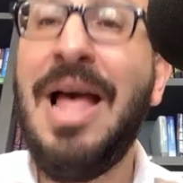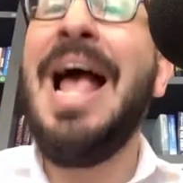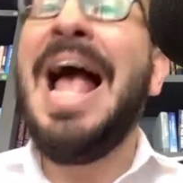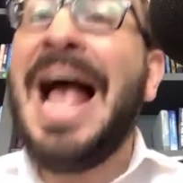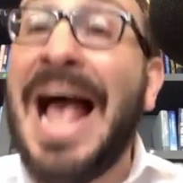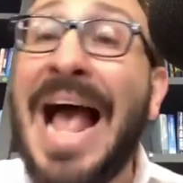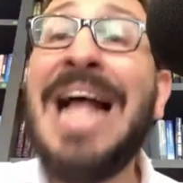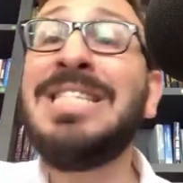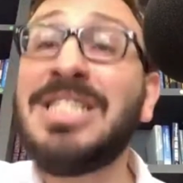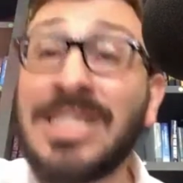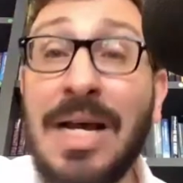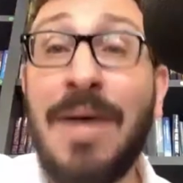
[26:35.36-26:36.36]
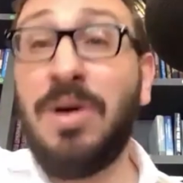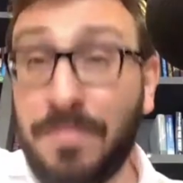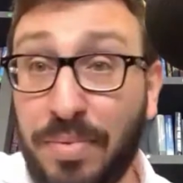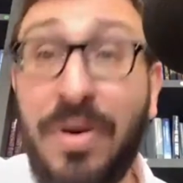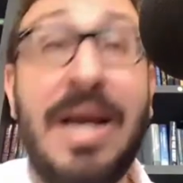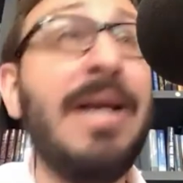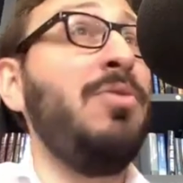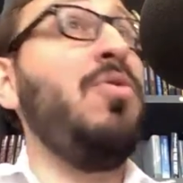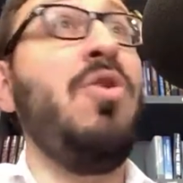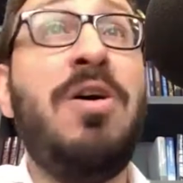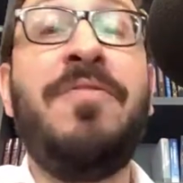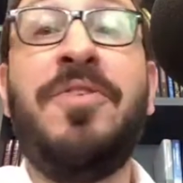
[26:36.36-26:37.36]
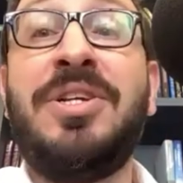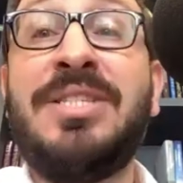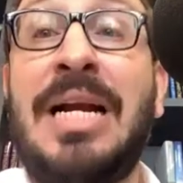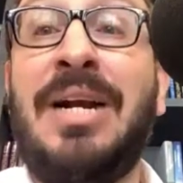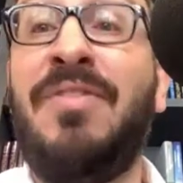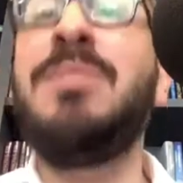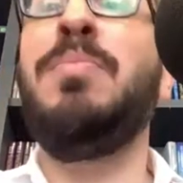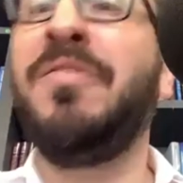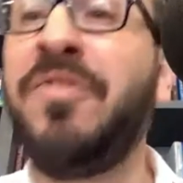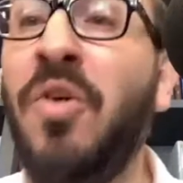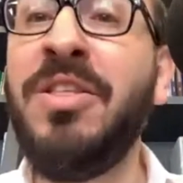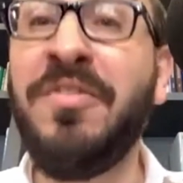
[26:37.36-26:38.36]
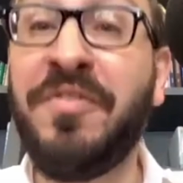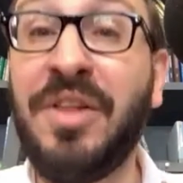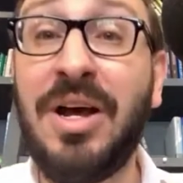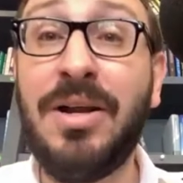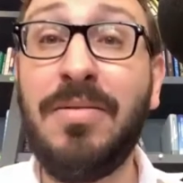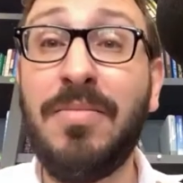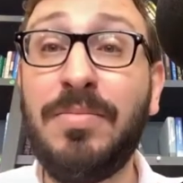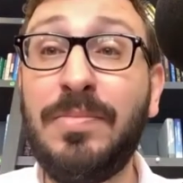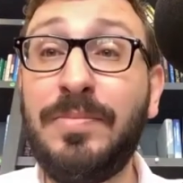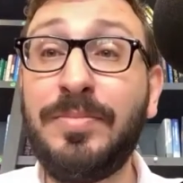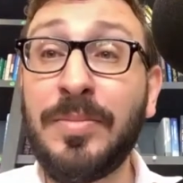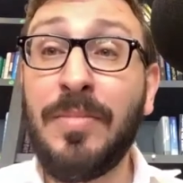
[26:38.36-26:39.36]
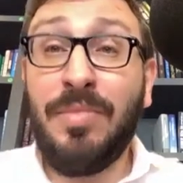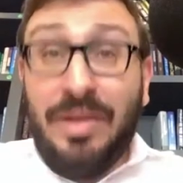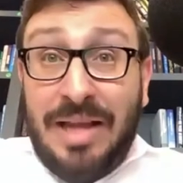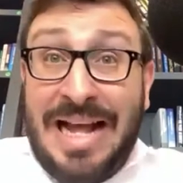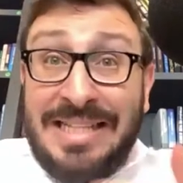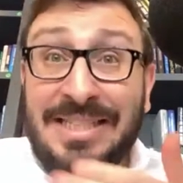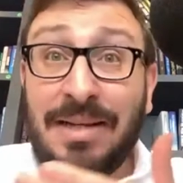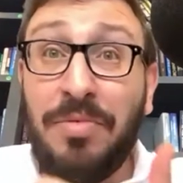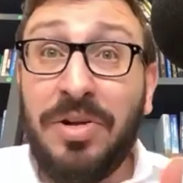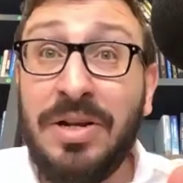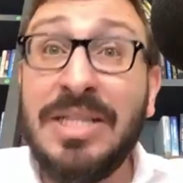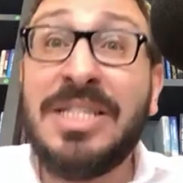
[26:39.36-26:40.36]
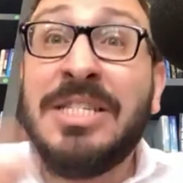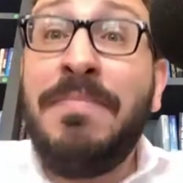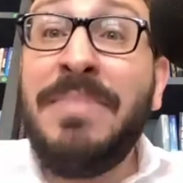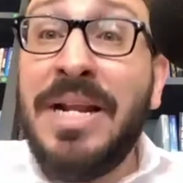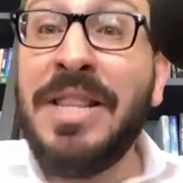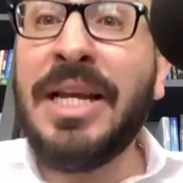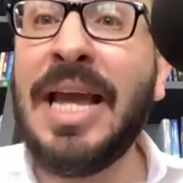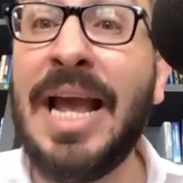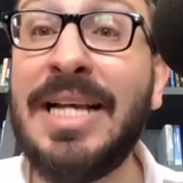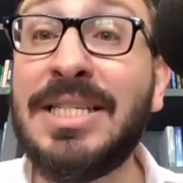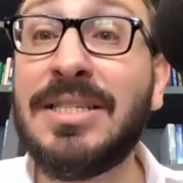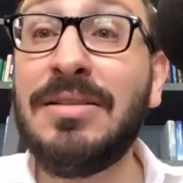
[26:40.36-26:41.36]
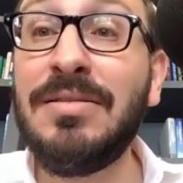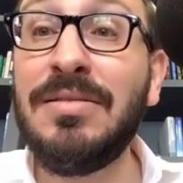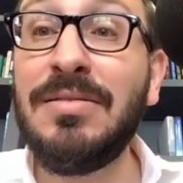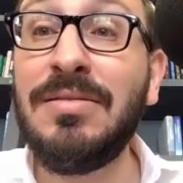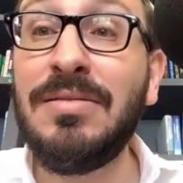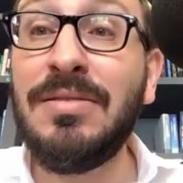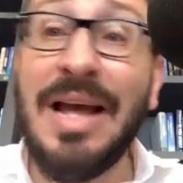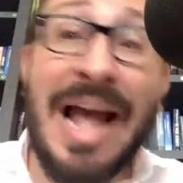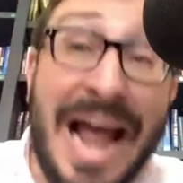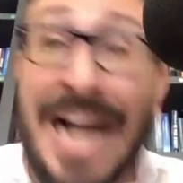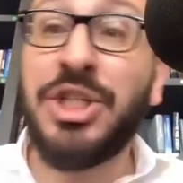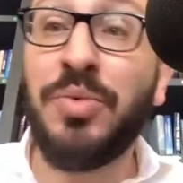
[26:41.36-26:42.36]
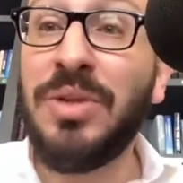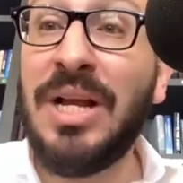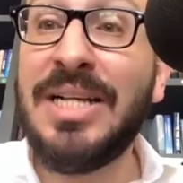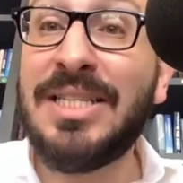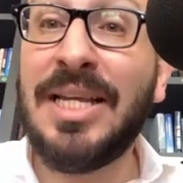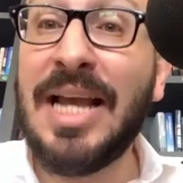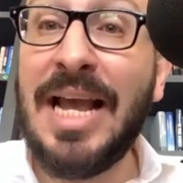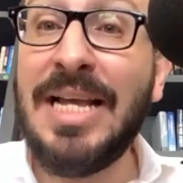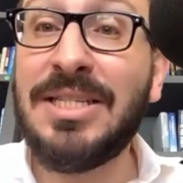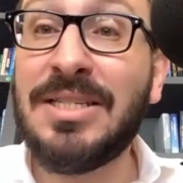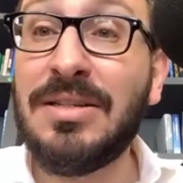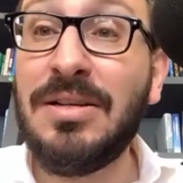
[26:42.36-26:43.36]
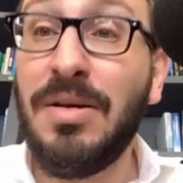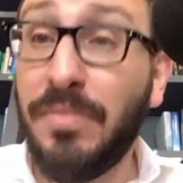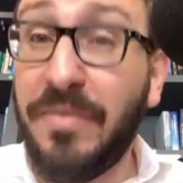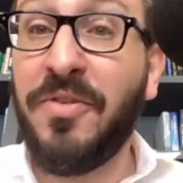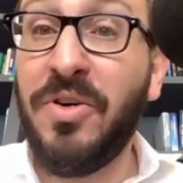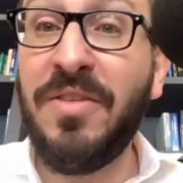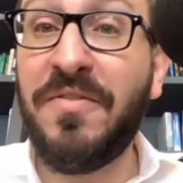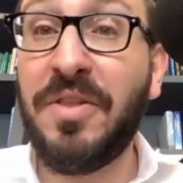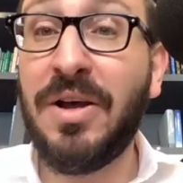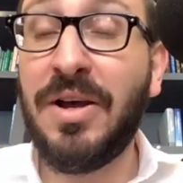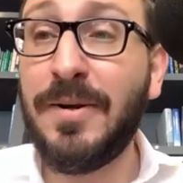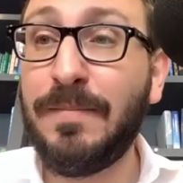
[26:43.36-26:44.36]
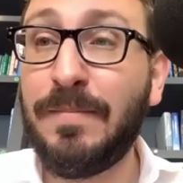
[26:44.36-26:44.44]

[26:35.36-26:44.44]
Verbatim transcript: had someone prayed or offered a sacrifice before the flood, had someone submitted the case, actualized the case before the flood,